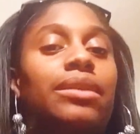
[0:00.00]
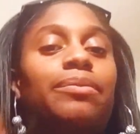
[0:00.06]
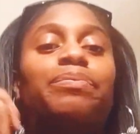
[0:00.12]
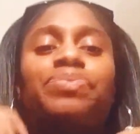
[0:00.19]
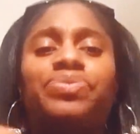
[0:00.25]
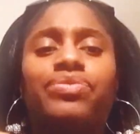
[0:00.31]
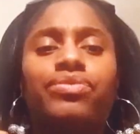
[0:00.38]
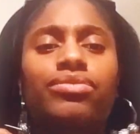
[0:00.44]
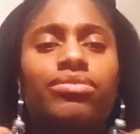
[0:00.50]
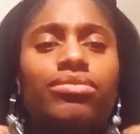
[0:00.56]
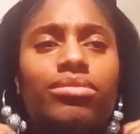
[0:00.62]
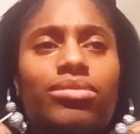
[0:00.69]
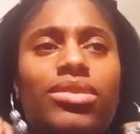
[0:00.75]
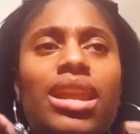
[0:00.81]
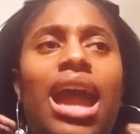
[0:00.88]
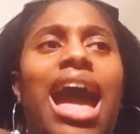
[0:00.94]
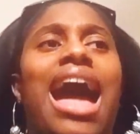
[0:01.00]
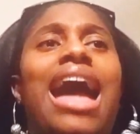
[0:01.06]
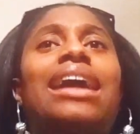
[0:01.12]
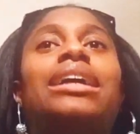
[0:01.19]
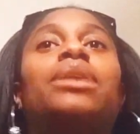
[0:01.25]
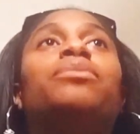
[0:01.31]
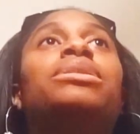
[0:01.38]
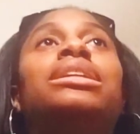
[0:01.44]
And
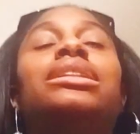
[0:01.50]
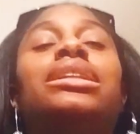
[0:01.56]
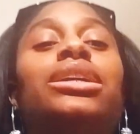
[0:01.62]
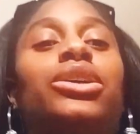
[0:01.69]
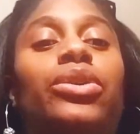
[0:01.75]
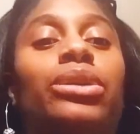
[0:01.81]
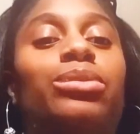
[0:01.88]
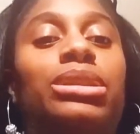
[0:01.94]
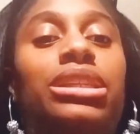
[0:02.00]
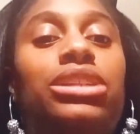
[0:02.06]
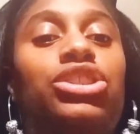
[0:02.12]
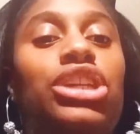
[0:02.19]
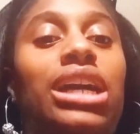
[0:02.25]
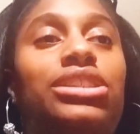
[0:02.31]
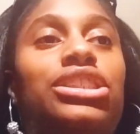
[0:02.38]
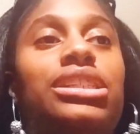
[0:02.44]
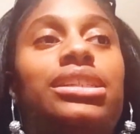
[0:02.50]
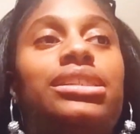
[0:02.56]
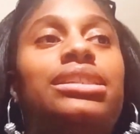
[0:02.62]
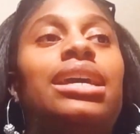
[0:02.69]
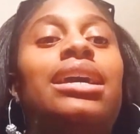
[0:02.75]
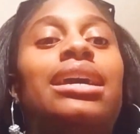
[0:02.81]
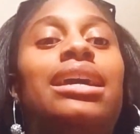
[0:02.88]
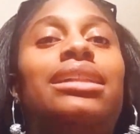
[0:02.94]
I completely agreed with the judges.